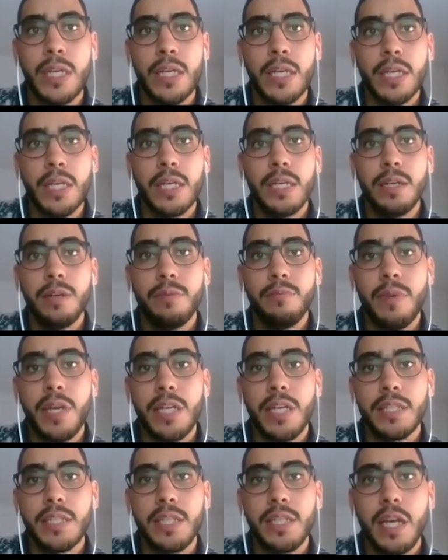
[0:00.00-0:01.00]

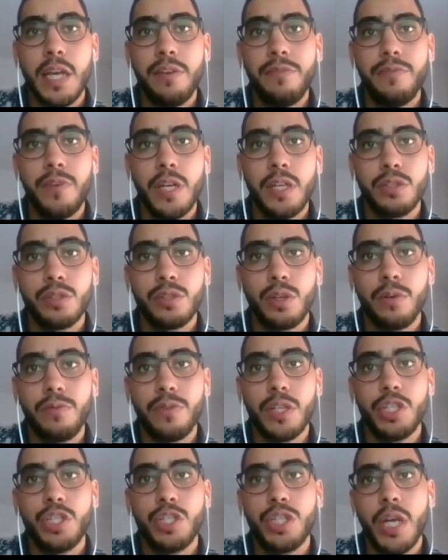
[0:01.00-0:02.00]
makes the effects of
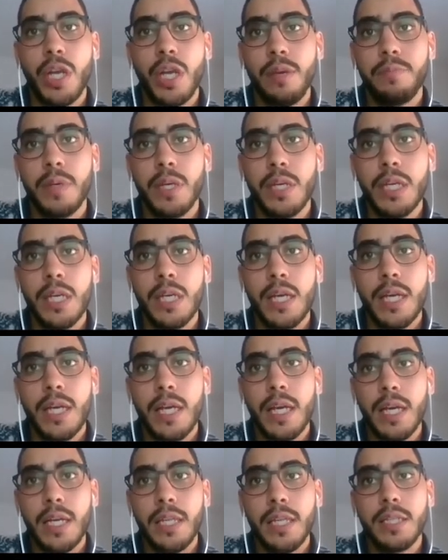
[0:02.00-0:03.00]
the shape
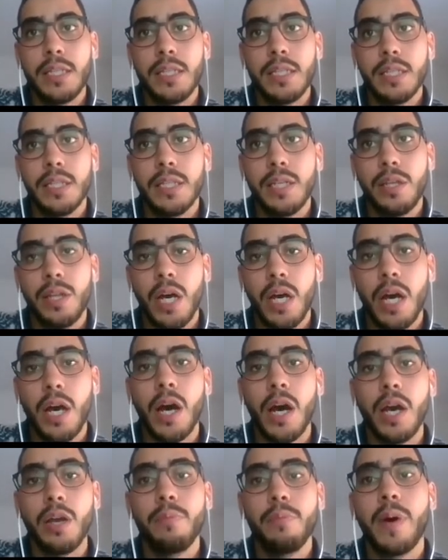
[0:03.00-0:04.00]
and the
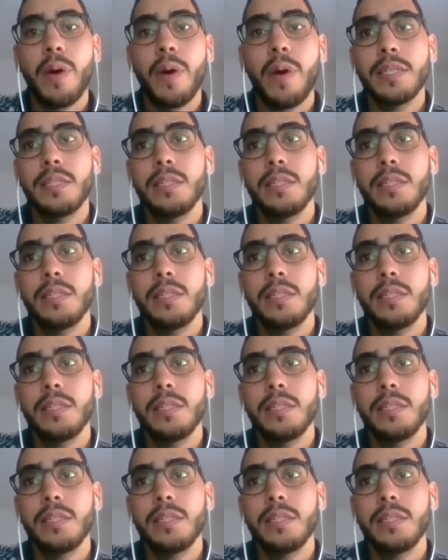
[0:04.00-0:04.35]
high past